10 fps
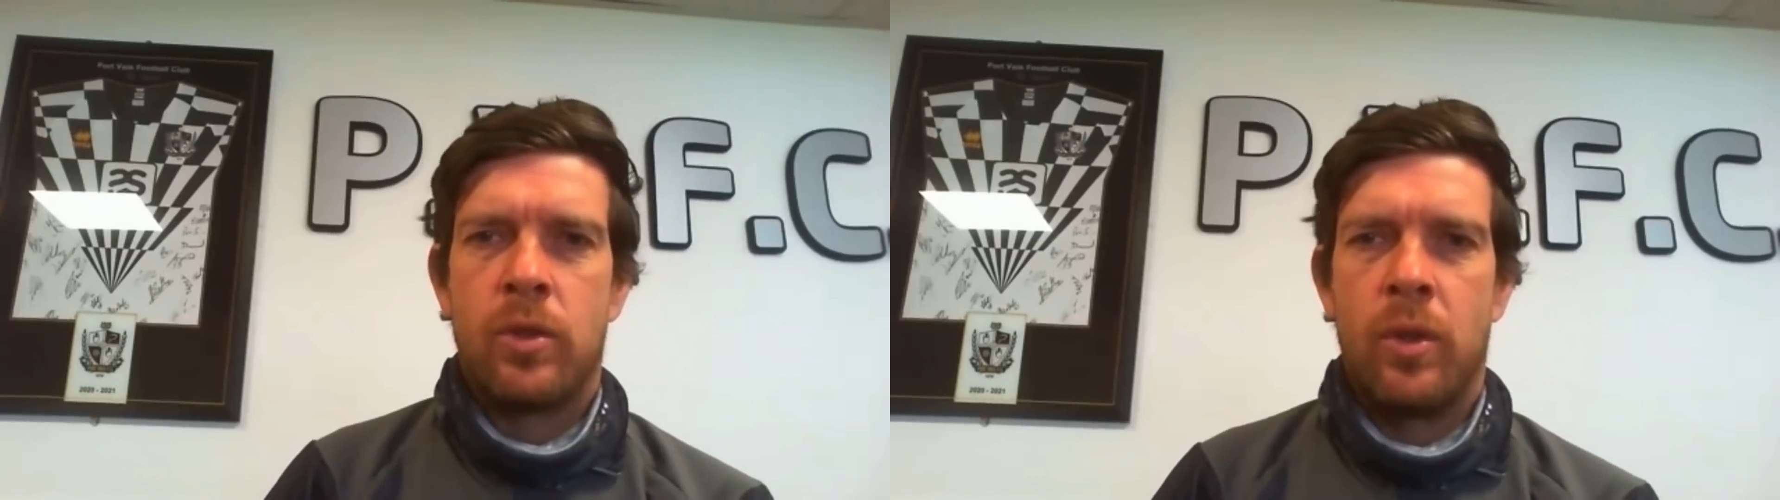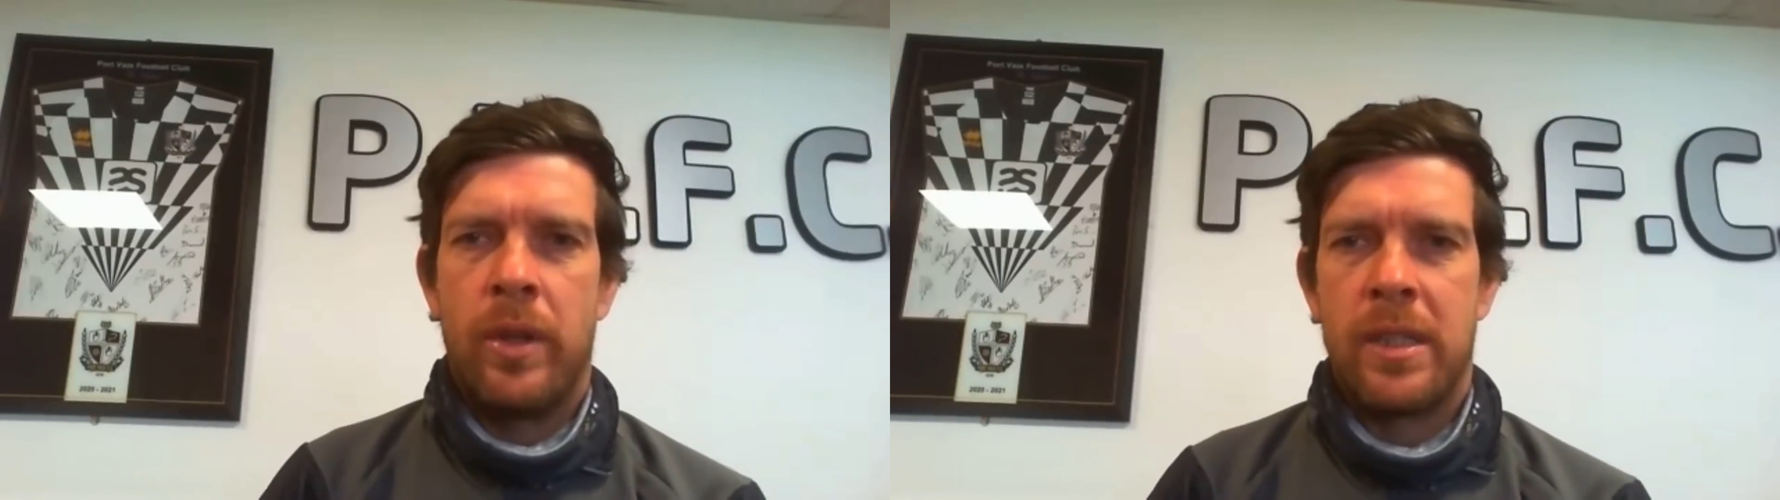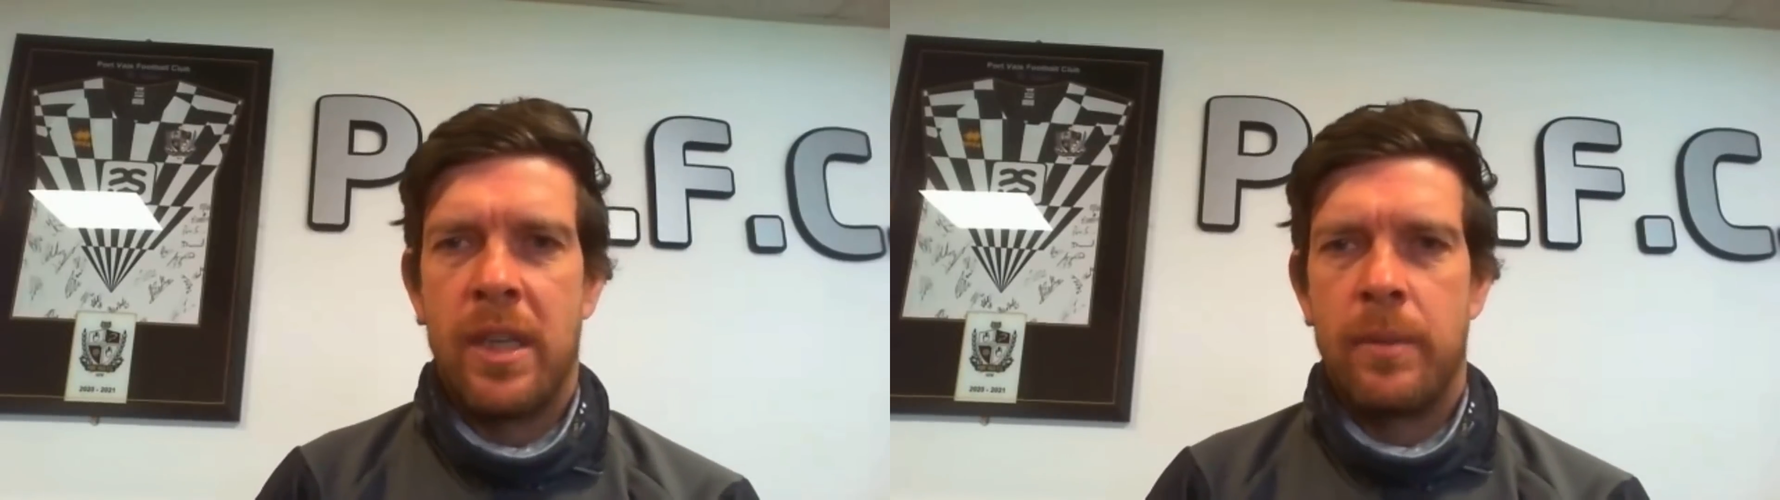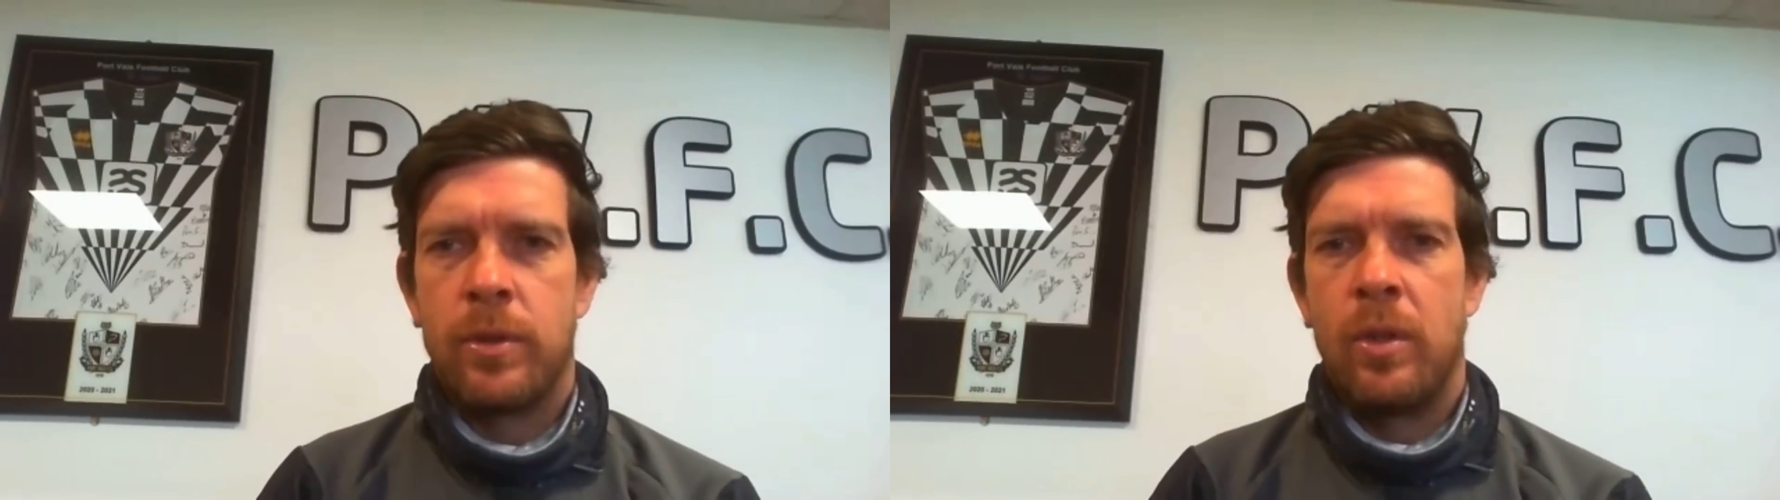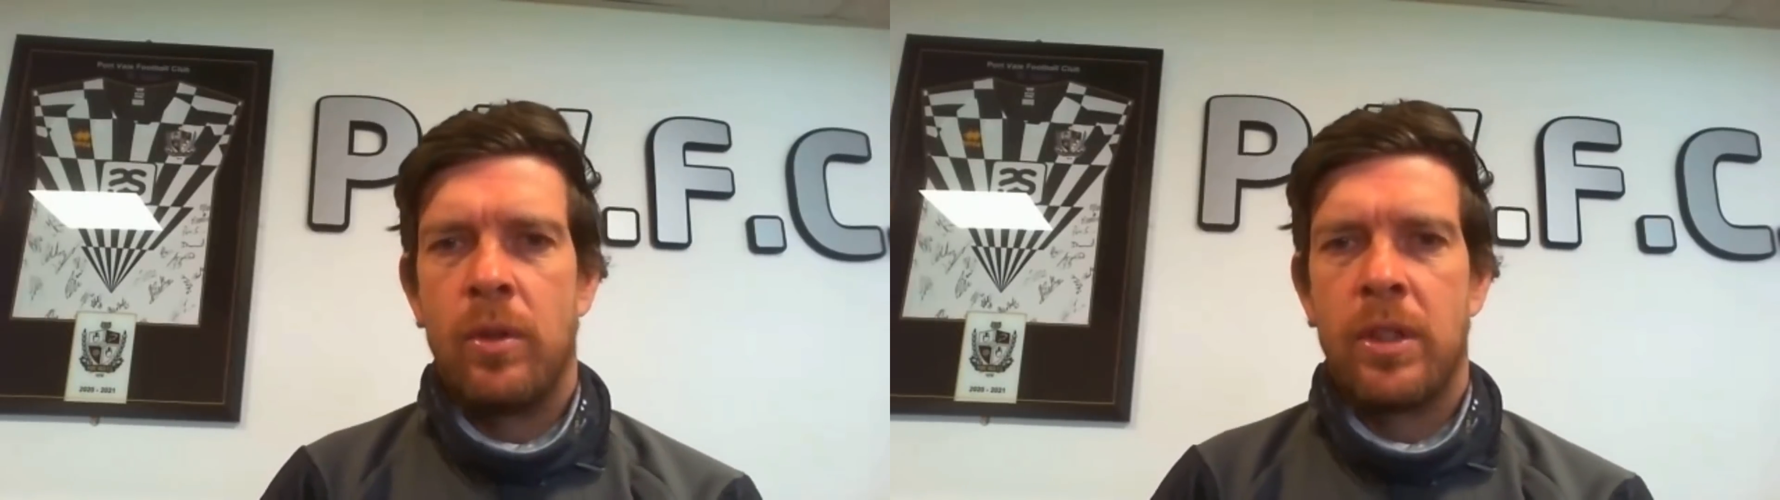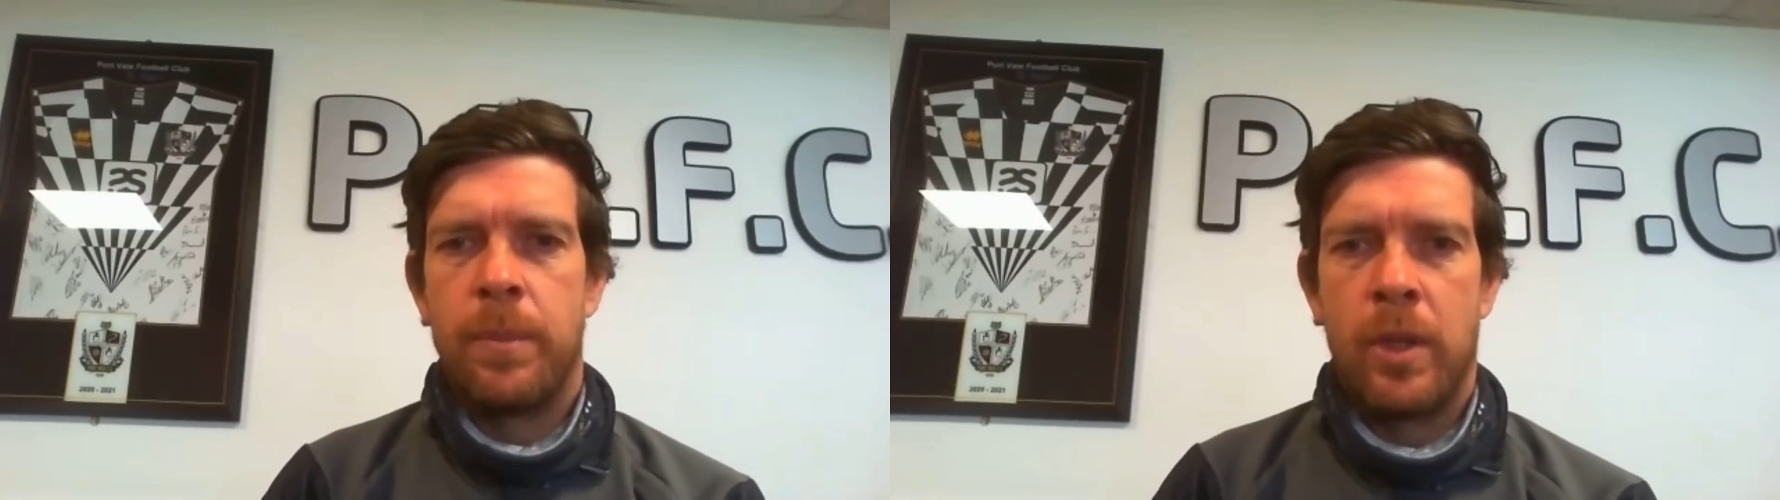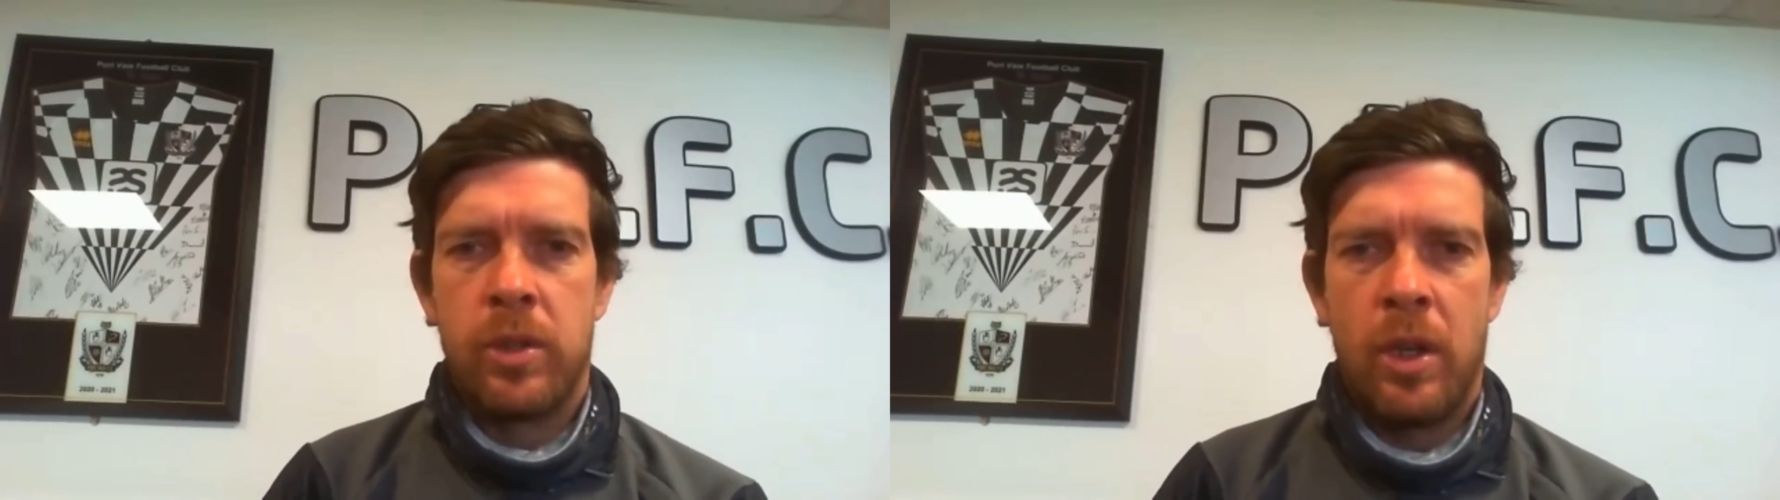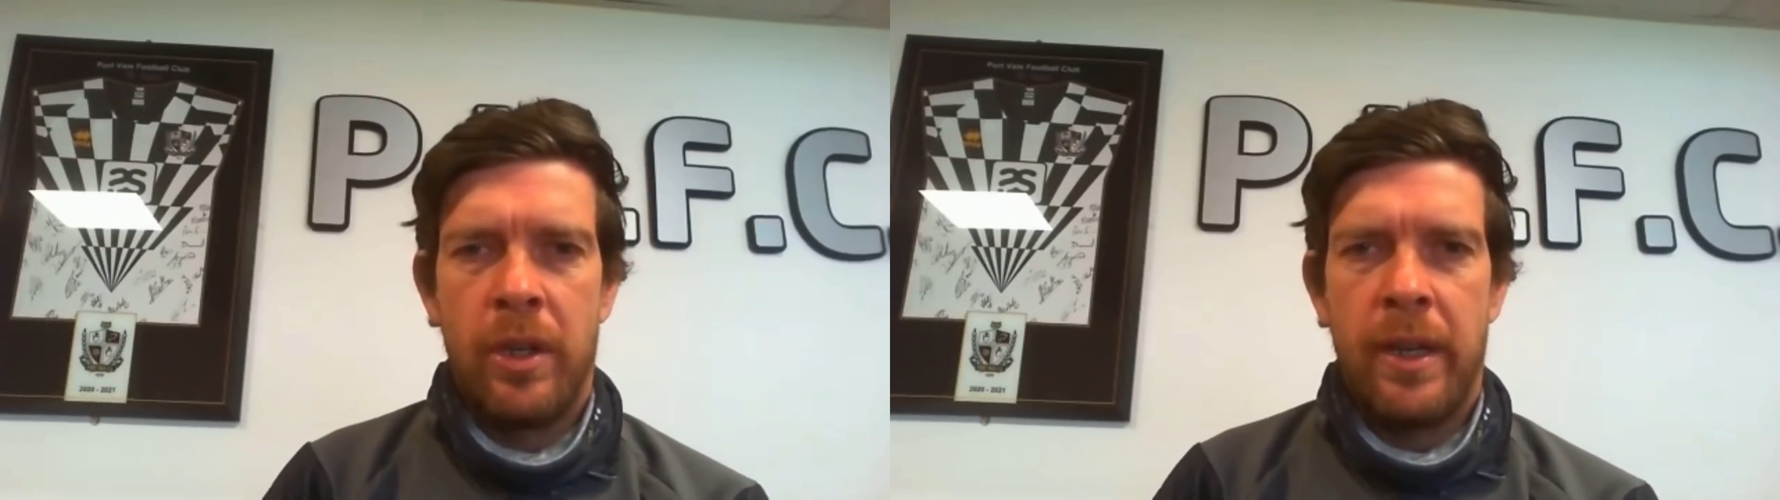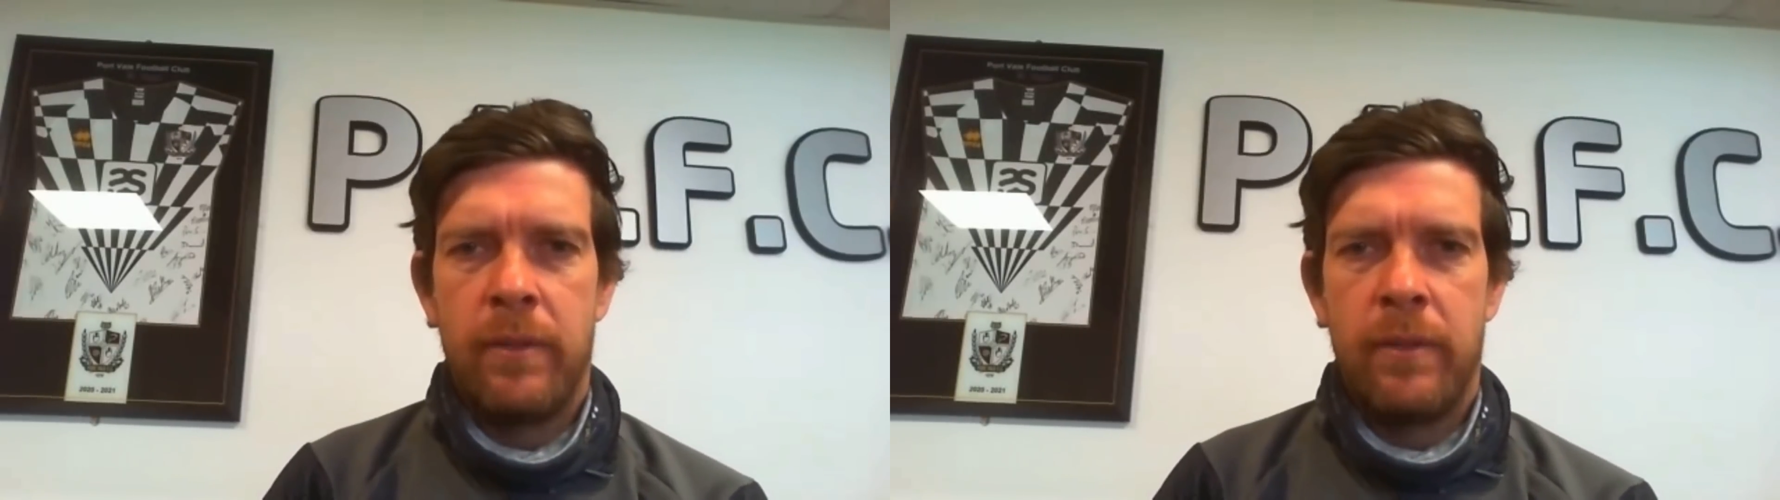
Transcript: sure that's absolutely spot on